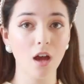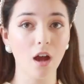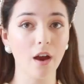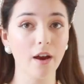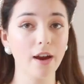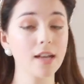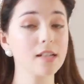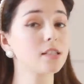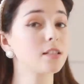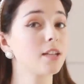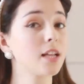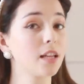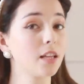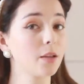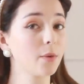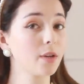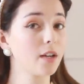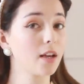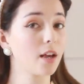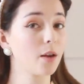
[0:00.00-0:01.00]
Alright, so now
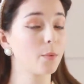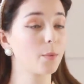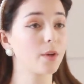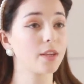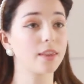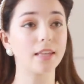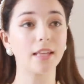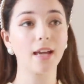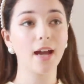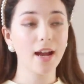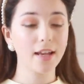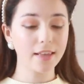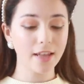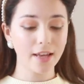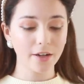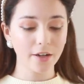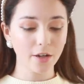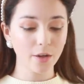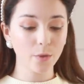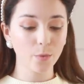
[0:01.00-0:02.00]
that we're done with the
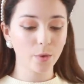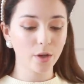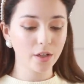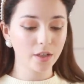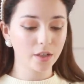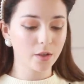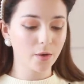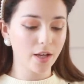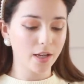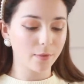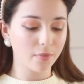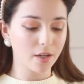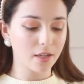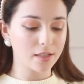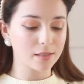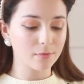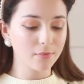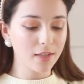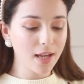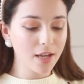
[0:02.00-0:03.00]
eyeliner, we're going to go ahead and put on
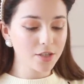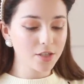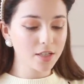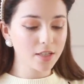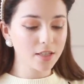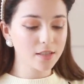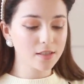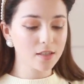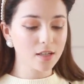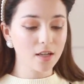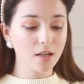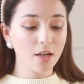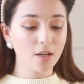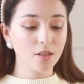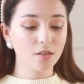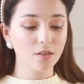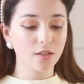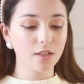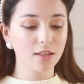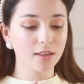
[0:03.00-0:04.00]
some lashes.
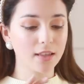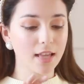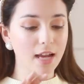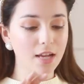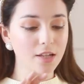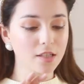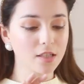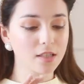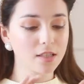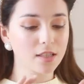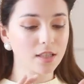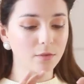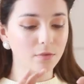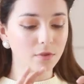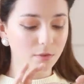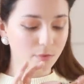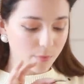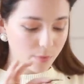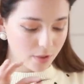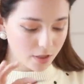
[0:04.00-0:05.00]
So the lashes that I'm
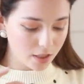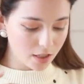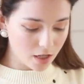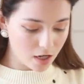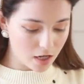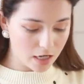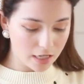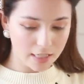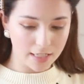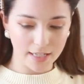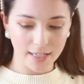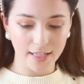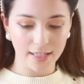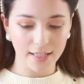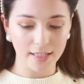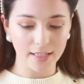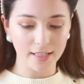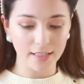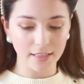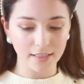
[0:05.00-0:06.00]
going to be putting on
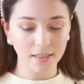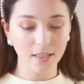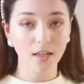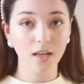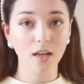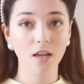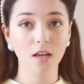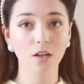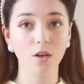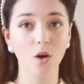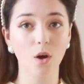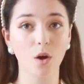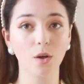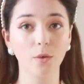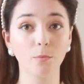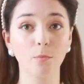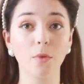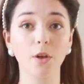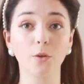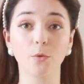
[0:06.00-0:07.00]
is
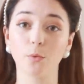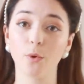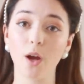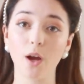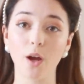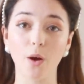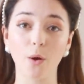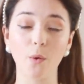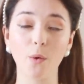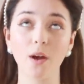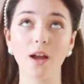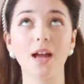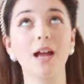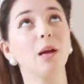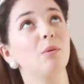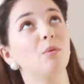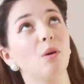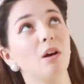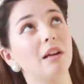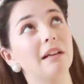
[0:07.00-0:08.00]
called Monroe,
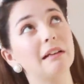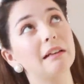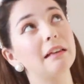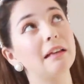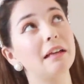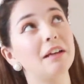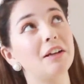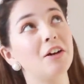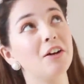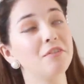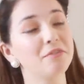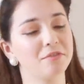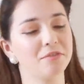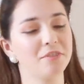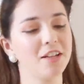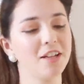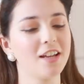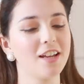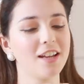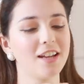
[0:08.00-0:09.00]
ironically enough.
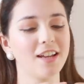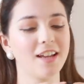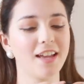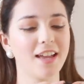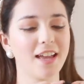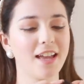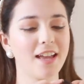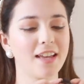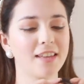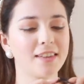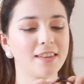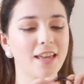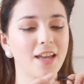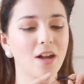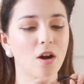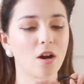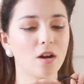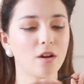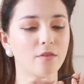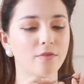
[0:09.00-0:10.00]
And they
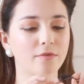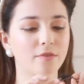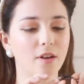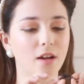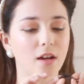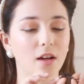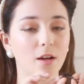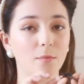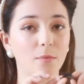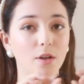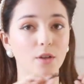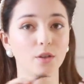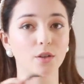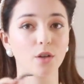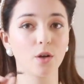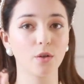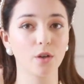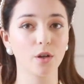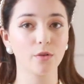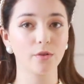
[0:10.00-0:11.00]
are from
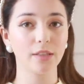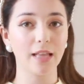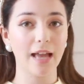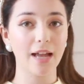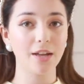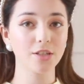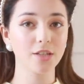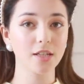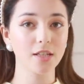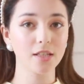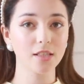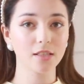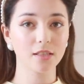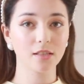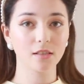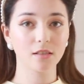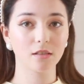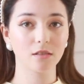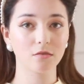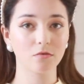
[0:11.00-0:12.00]
Coco Lashes.
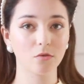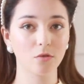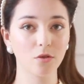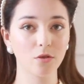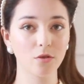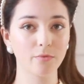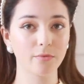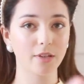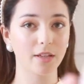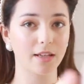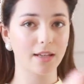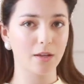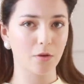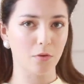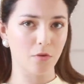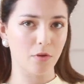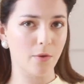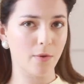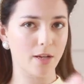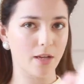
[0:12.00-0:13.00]
Ooh,
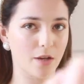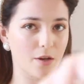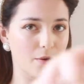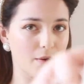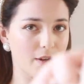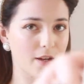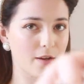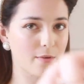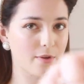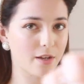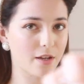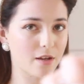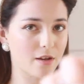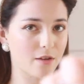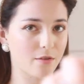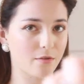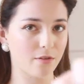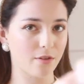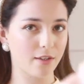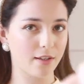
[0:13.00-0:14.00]
here we go, here we
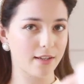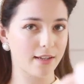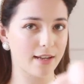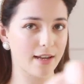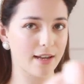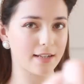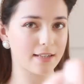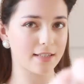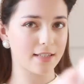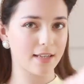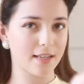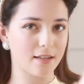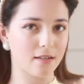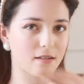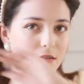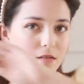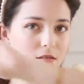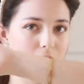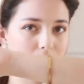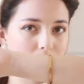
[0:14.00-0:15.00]
go. You can kind of see it.